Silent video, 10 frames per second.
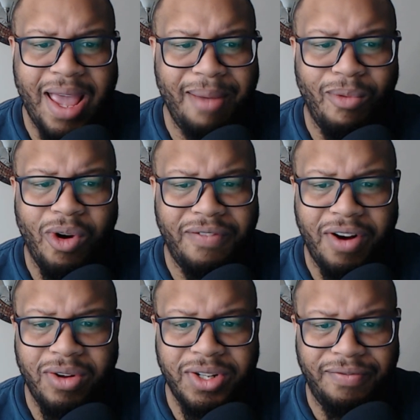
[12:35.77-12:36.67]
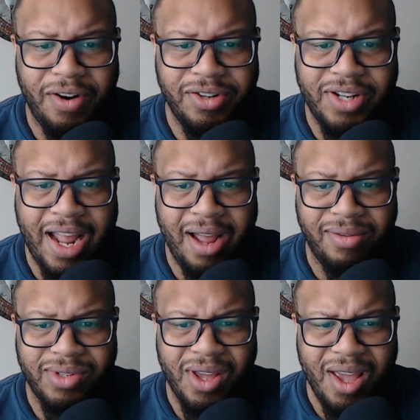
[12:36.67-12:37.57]
We had more first
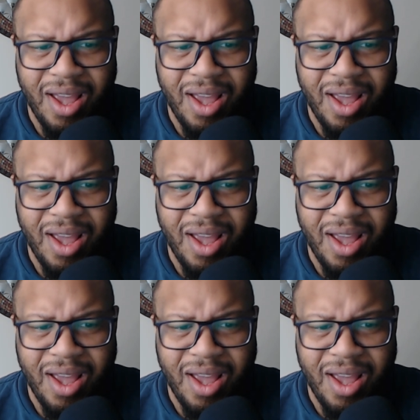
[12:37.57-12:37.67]
downs,